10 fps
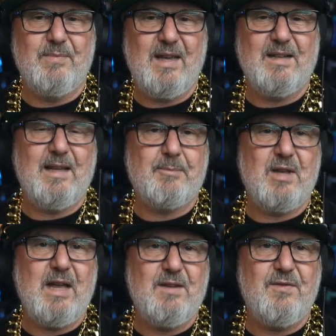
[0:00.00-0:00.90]
handle up to
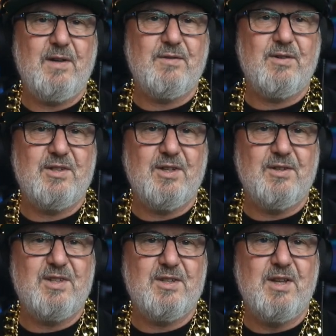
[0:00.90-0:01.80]
85 degrees
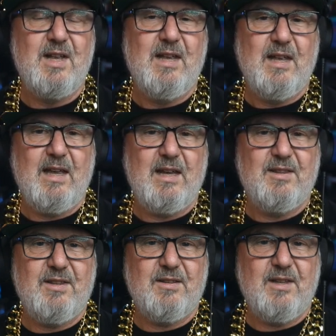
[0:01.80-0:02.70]
Celsius,
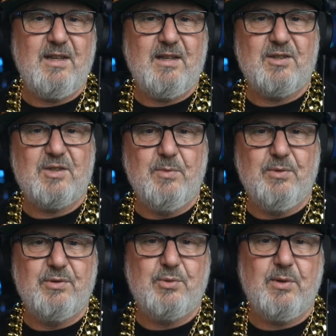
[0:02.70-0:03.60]
and their
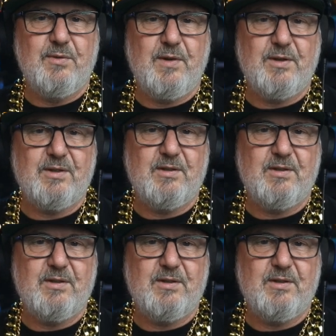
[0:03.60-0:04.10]
small 12-volt